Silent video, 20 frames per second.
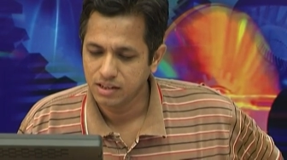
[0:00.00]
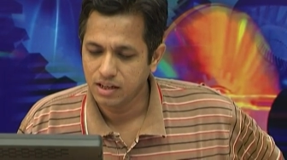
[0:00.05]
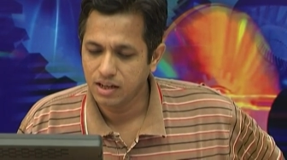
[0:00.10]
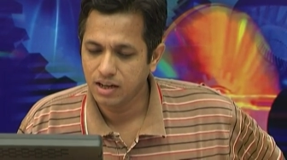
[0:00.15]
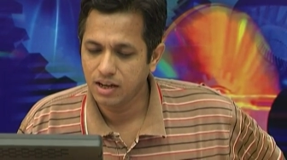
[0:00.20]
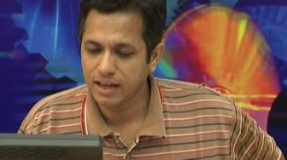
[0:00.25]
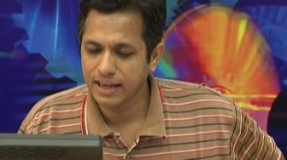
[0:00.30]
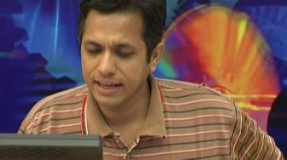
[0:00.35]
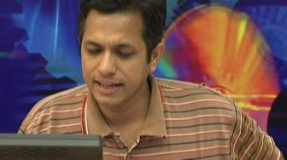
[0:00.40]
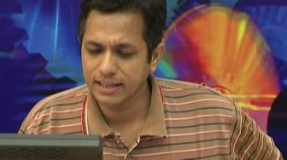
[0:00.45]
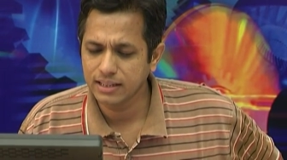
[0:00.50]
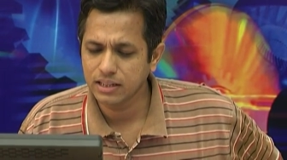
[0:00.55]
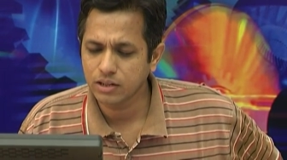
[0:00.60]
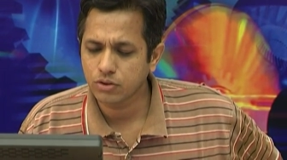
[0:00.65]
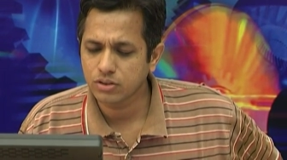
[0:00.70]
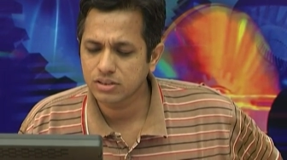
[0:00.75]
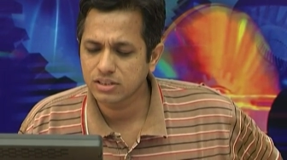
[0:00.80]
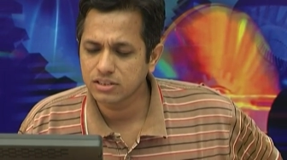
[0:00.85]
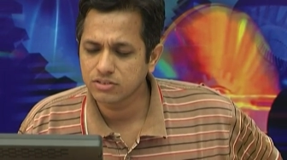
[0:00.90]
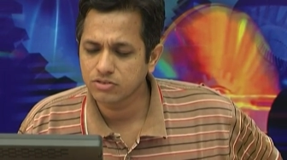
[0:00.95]
Uh, any other
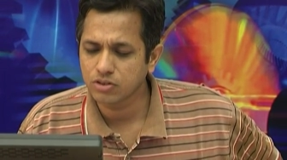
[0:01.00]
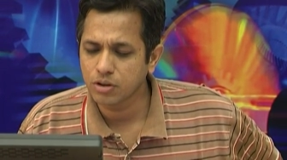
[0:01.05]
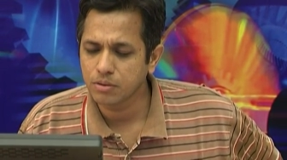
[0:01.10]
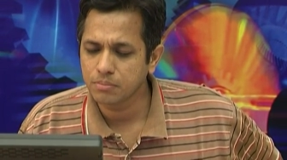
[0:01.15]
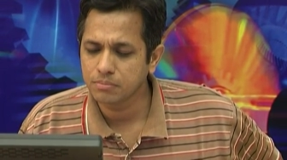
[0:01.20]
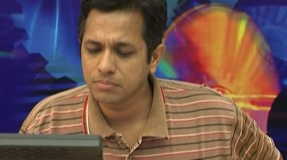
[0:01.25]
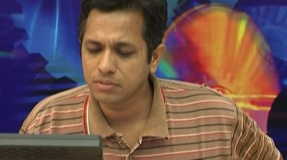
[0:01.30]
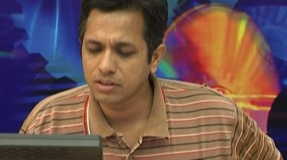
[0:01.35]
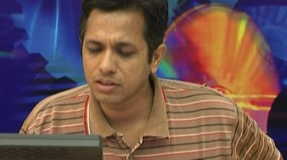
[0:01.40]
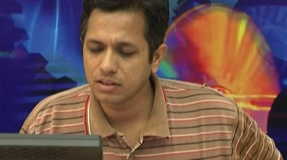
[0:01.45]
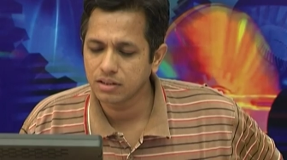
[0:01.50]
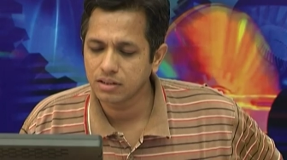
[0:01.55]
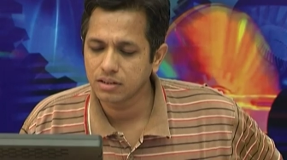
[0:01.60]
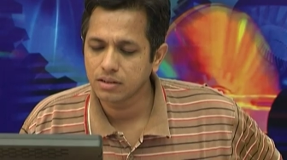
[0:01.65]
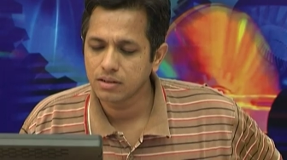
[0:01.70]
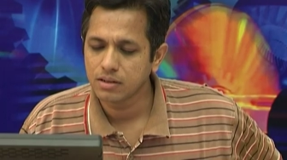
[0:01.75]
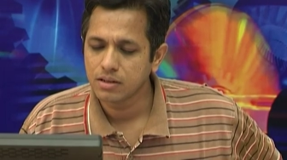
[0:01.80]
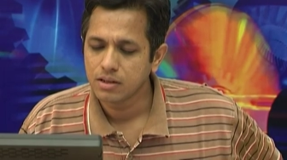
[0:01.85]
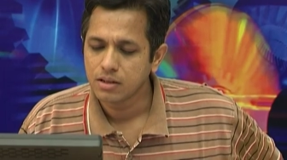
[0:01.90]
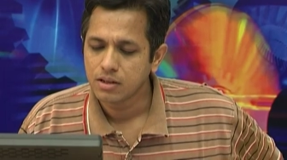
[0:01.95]
questions from uh,
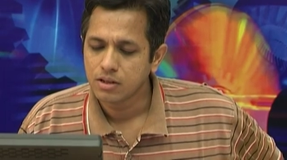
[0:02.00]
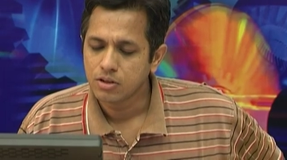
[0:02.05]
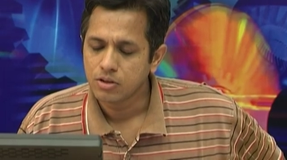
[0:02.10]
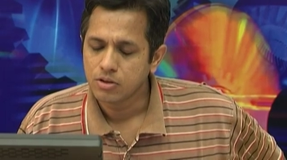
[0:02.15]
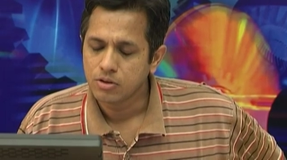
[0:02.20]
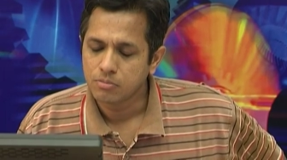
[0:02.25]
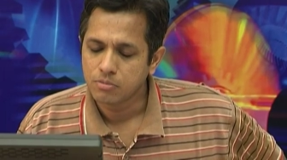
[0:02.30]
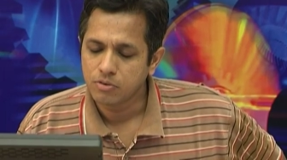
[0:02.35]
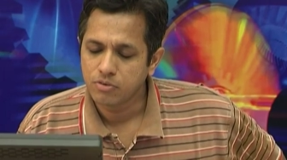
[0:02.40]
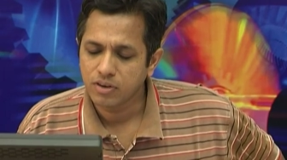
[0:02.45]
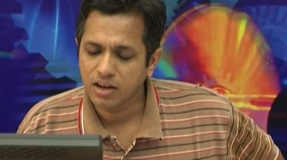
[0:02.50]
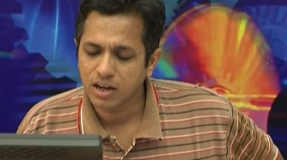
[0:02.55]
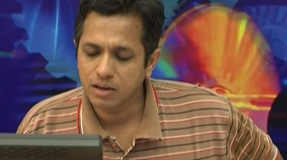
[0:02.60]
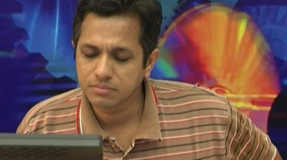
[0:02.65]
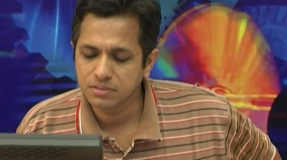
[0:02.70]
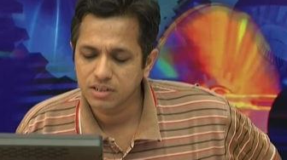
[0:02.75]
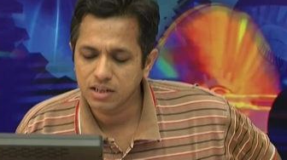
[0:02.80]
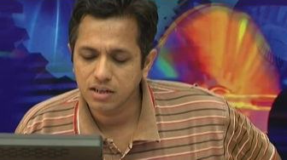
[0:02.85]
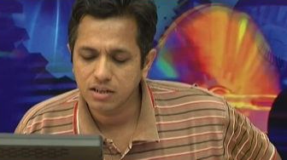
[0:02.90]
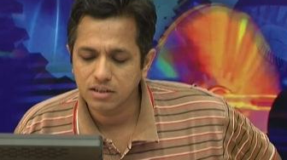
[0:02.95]

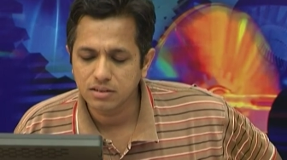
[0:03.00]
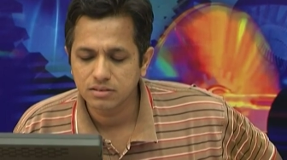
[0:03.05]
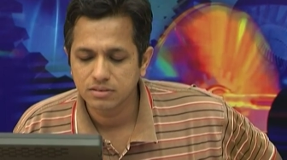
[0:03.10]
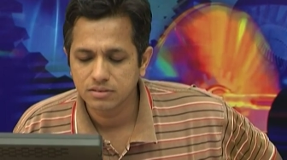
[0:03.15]
Mufakham Jah?